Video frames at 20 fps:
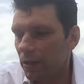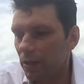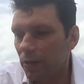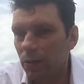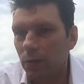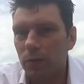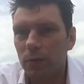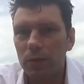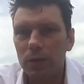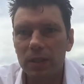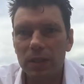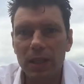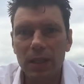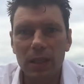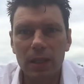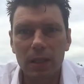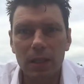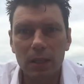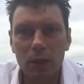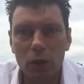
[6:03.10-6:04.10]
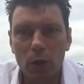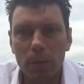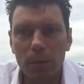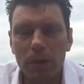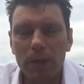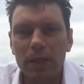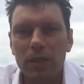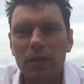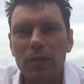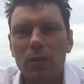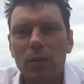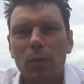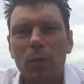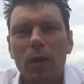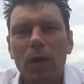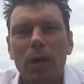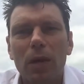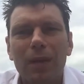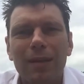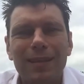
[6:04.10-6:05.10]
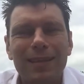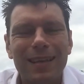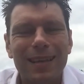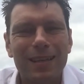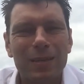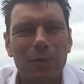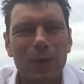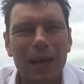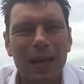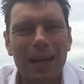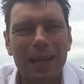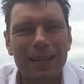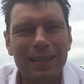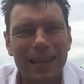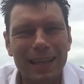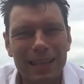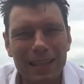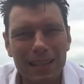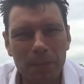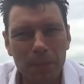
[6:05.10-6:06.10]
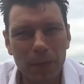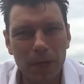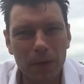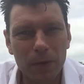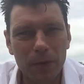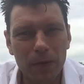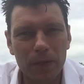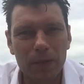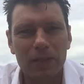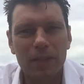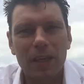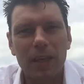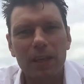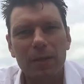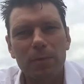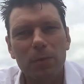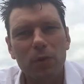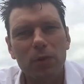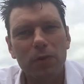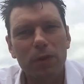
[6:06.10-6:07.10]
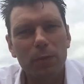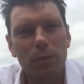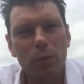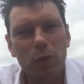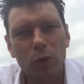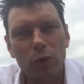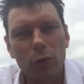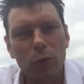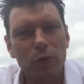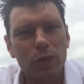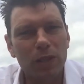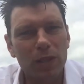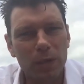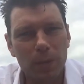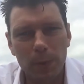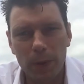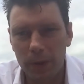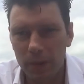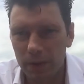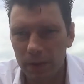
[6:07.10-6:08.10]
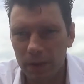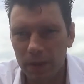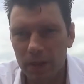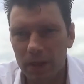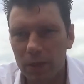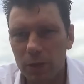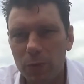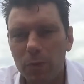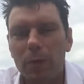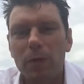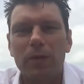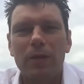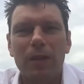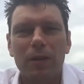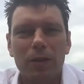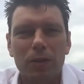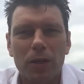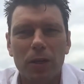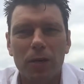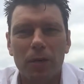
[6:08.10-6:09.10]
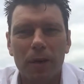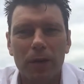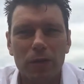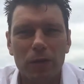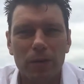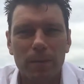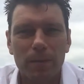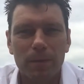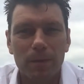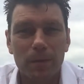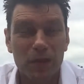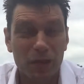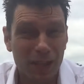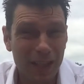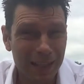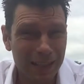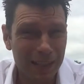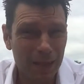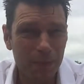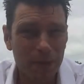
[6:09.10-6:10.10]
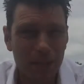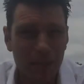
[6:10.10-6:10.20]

to see the top things in the world, as well as experience. It's moving more towards experiences as we move down the generation. So that's number